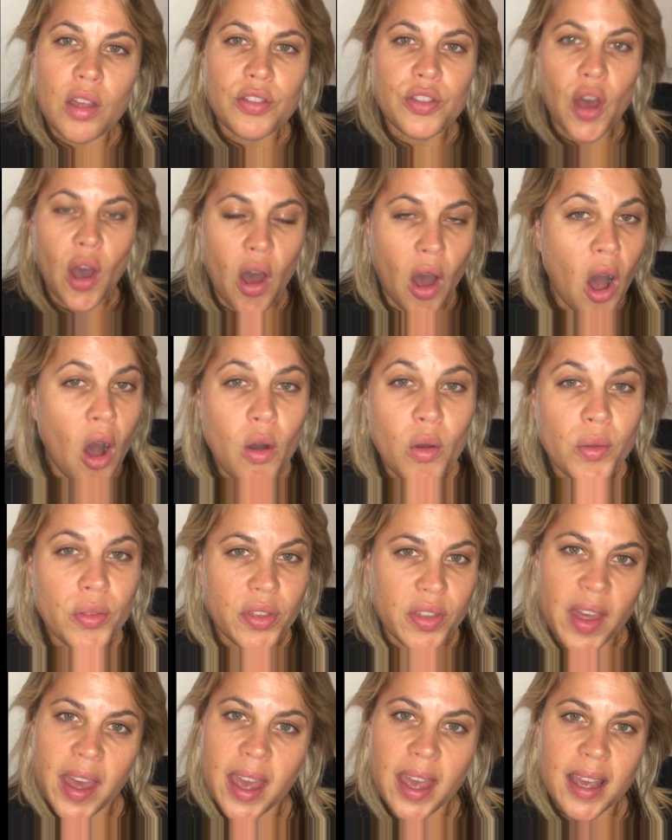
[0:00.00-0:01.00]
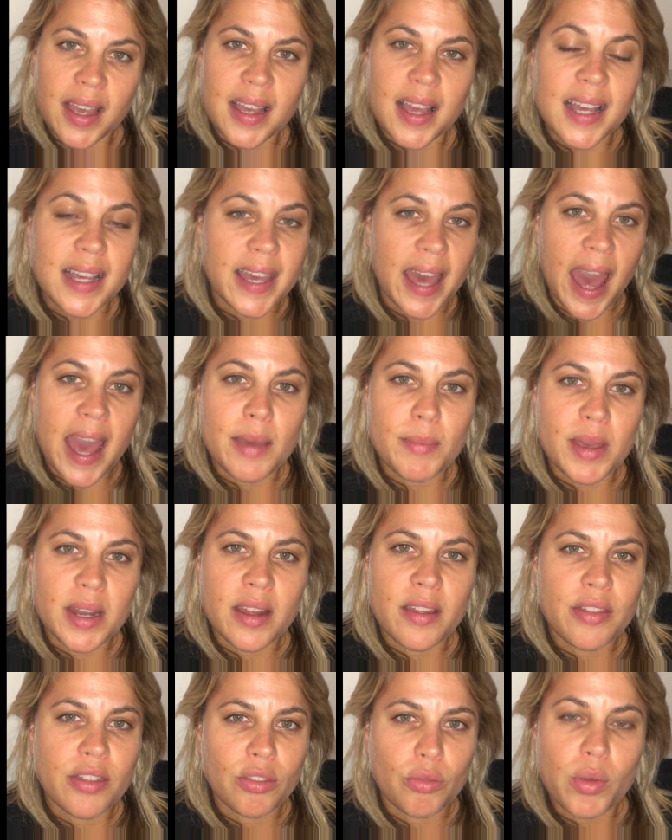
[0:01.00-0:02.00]
The whole thing came in
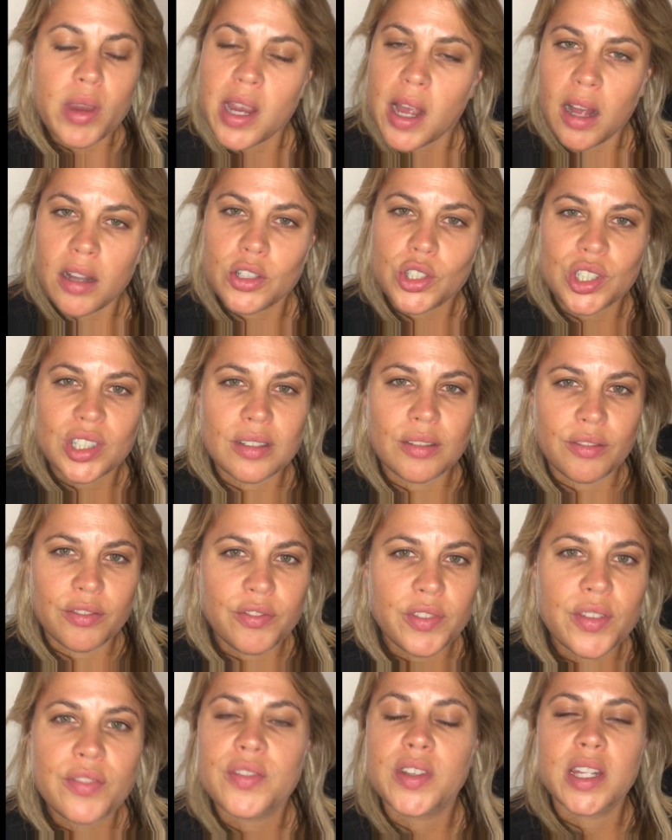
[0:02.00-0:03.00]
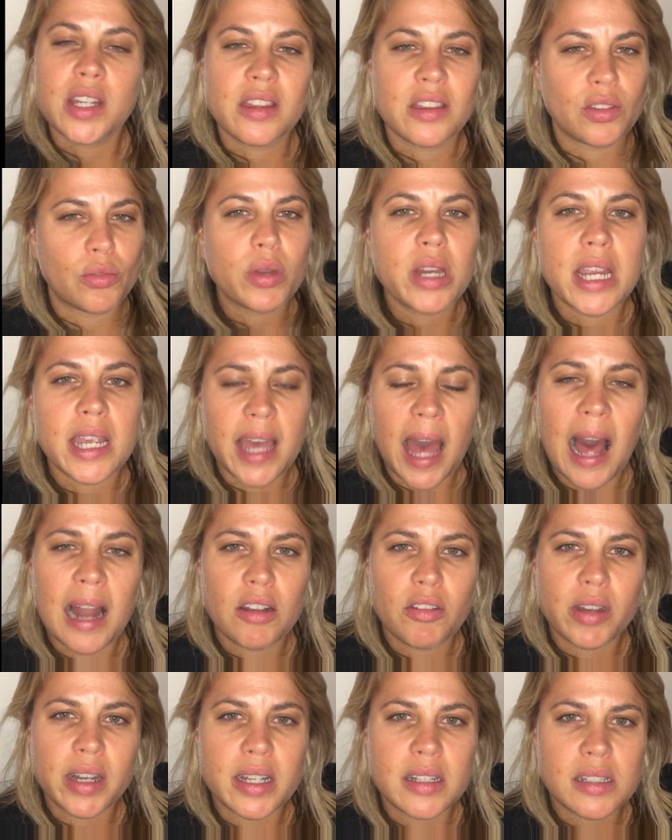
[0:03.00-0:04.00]
at 353
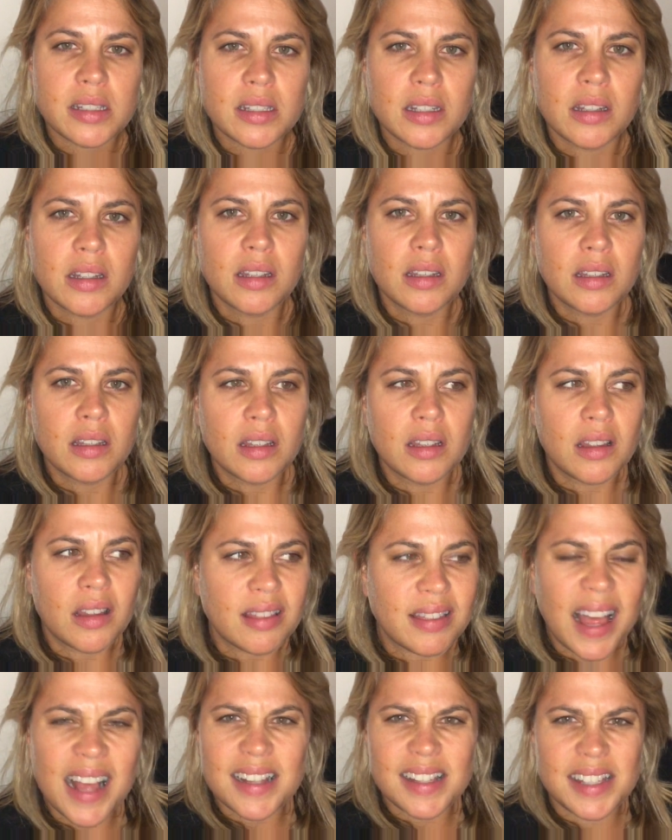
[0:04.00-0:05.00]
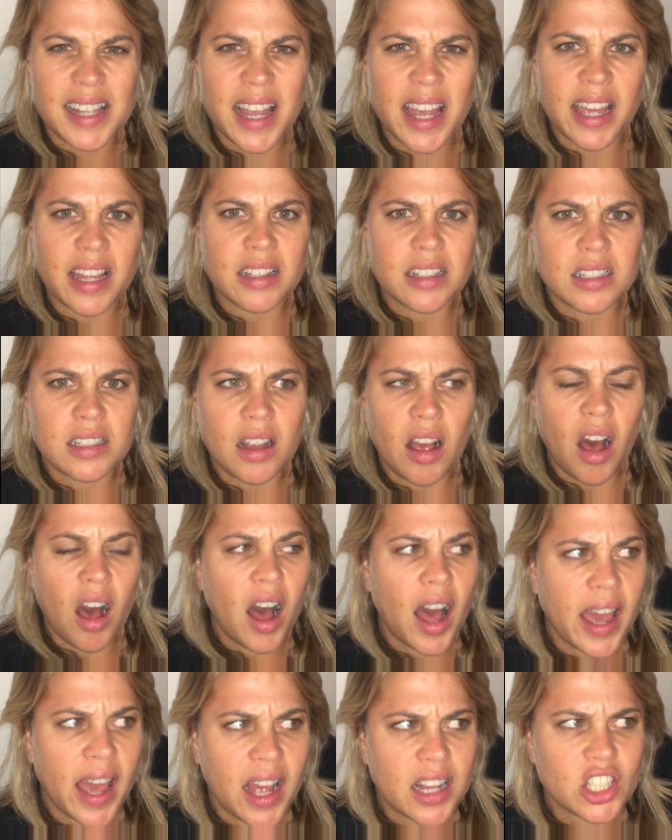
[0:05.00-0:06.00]
calories. That's it.
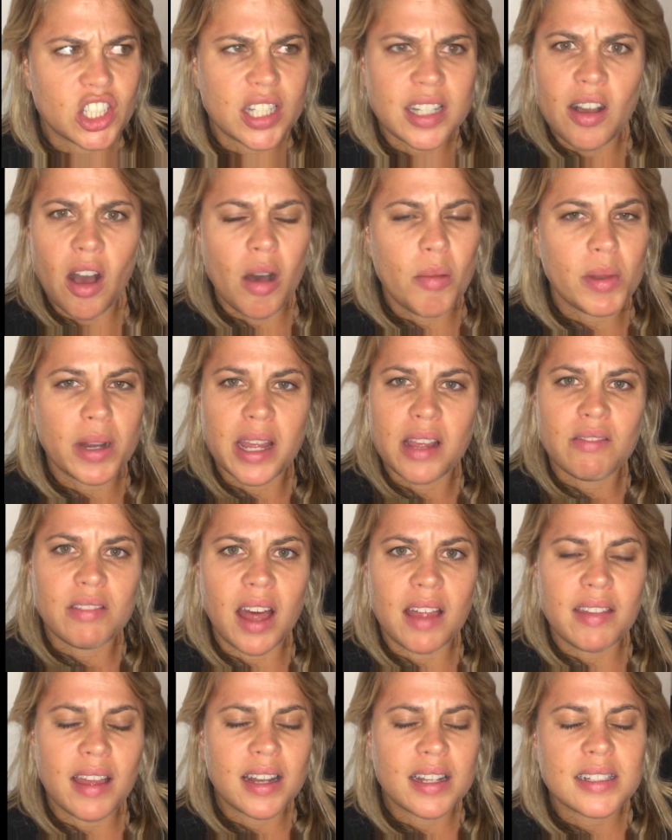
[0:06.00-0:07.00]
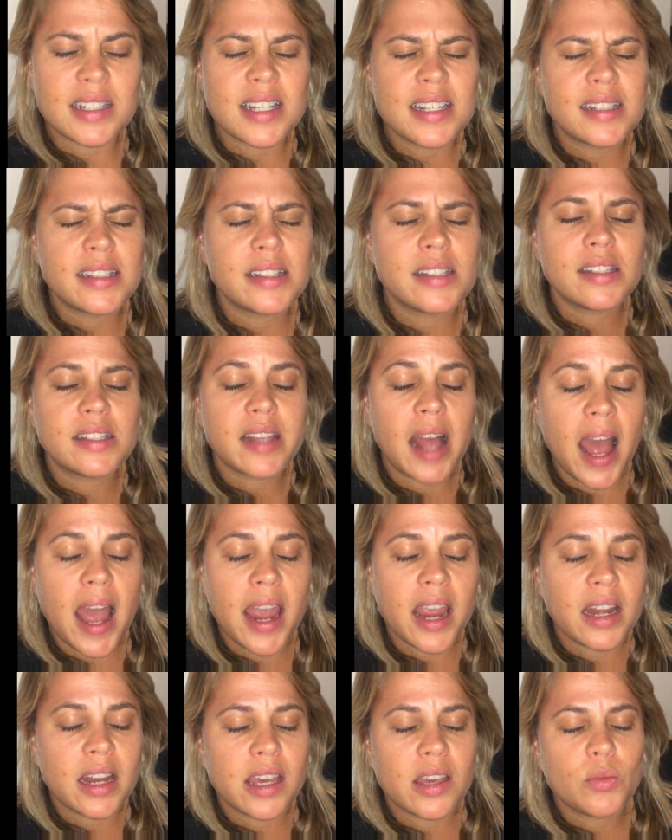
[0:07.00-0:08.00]
I actually can't believe that. That is
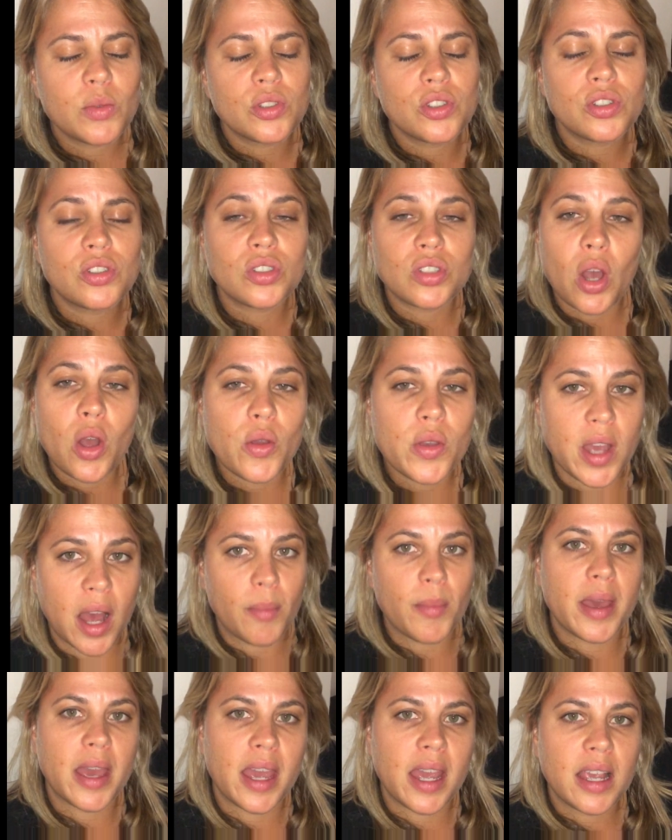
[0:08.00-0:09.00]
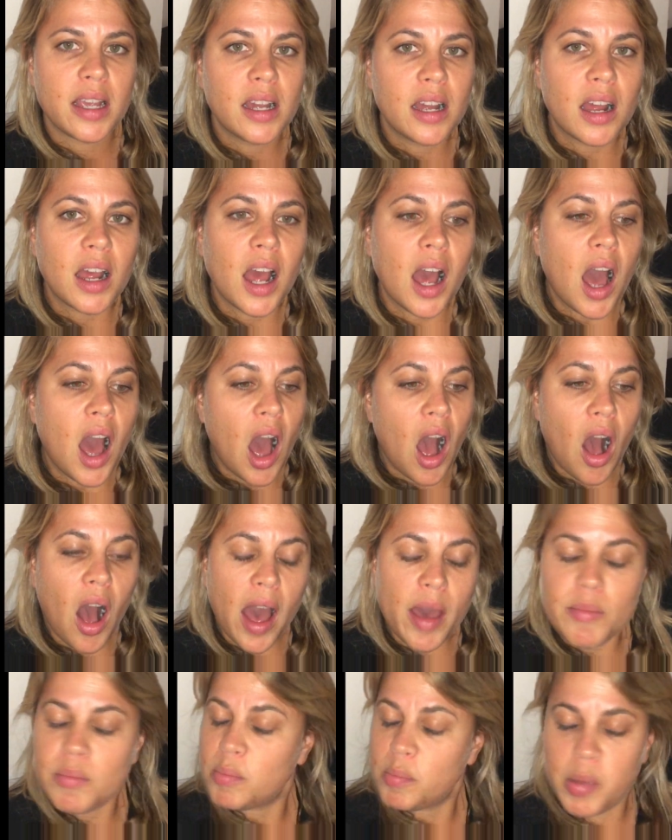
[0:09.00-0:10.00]
insane. It was so yummy.
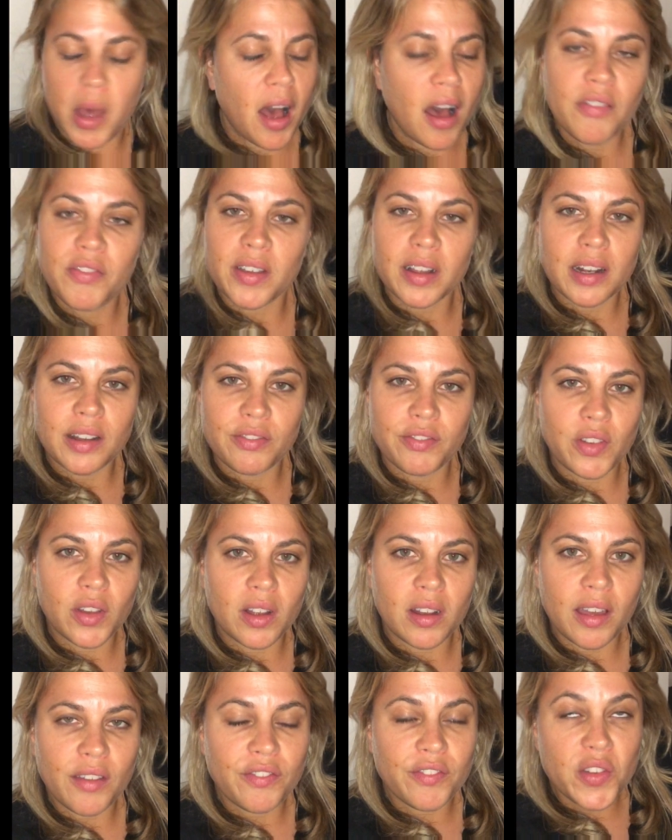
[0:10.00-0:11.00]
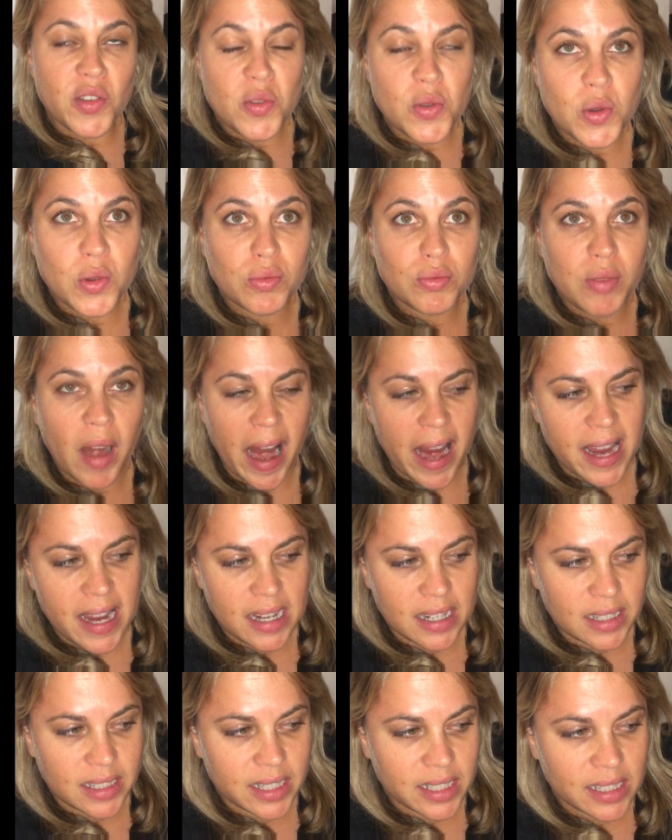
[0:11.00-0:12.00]
I'm perfectly full. I feel
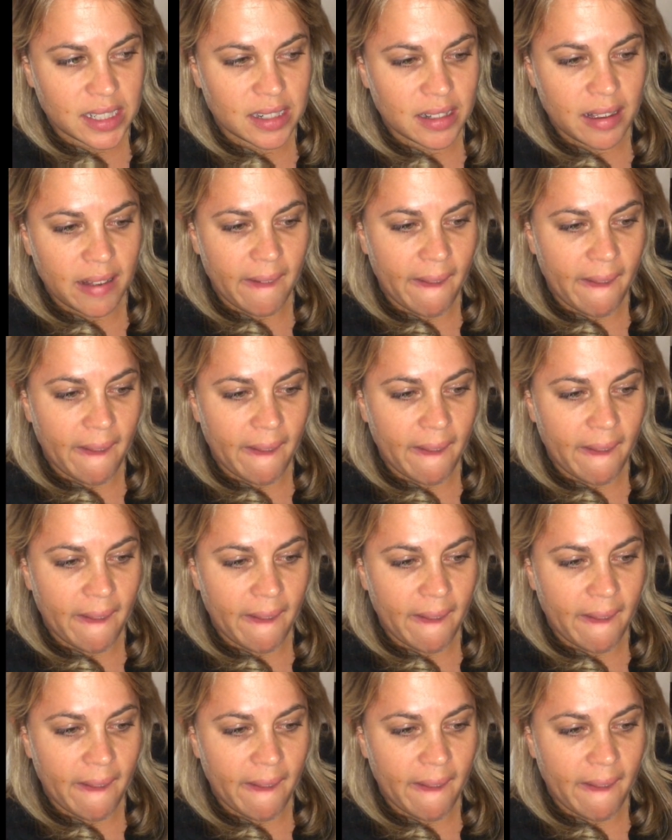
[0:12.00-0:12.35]
great.